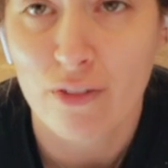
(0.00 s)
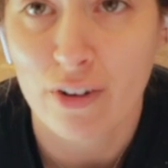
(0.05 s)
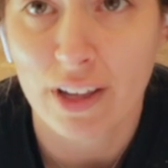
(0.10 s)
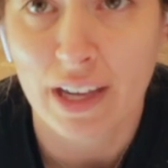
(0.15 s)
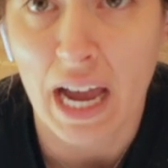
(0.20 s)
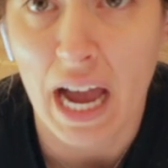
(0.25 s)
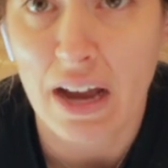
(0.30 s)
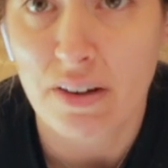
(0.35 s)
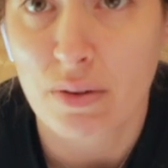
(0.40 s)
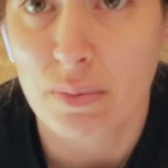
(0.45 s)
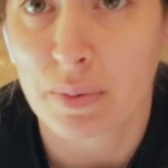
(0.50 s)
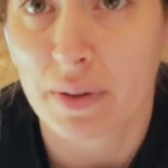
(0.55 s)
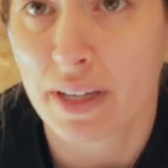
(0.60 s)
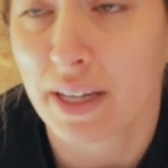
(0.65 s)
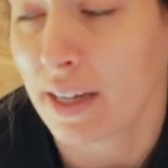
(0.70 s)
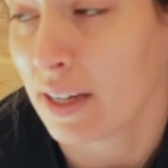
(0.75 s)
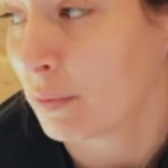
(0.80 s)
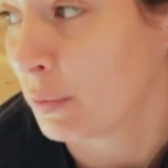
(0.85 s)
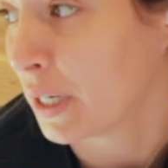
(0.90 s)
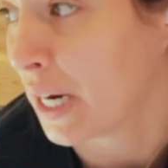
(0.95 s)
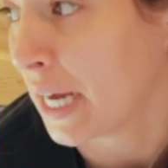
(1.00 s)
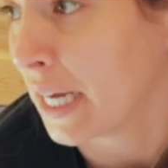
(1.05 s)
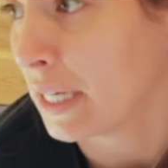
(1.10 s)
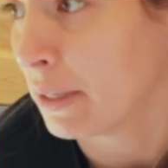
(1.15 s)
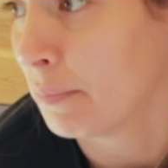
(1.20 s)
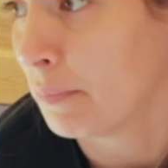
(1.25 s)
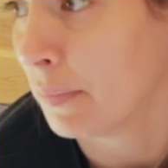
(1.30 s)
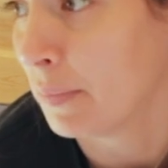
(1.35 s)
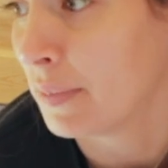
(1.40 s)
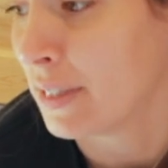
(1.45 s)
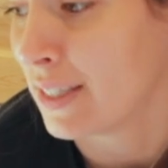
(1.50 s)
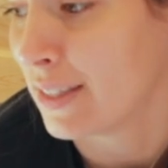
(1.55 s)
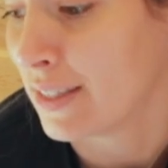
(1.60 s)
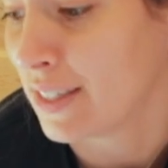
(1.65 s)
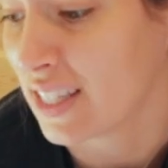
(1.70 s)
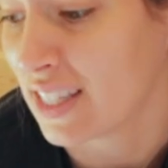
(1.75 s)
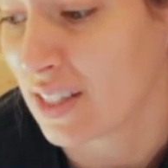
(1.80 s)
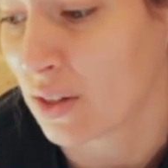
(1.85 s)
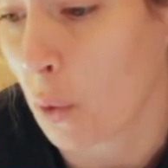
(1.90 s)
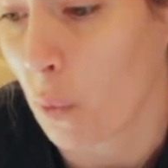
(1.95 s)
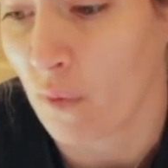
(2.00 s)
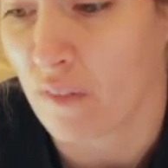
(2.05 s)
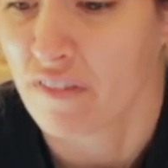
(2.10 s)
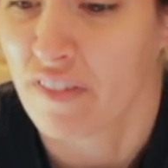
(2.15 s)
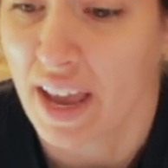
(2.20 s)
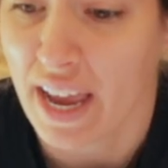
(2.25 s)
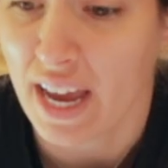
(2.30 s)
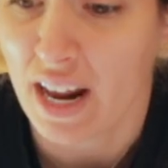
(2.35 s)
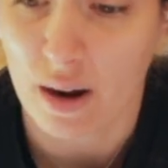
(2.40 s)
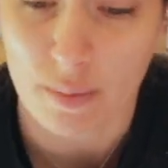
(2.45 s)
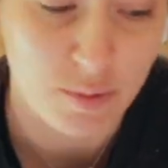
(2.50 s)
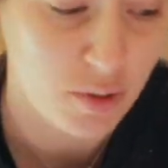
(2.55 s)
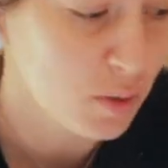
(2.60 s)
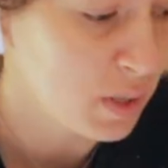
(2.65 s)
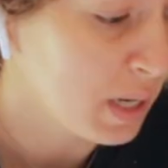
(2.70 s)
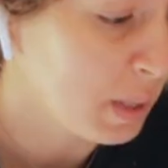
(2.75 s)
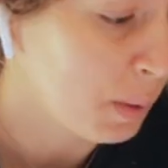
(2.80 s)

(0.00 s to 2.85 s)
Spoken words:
really have a plan when I did this whole van. I'm doing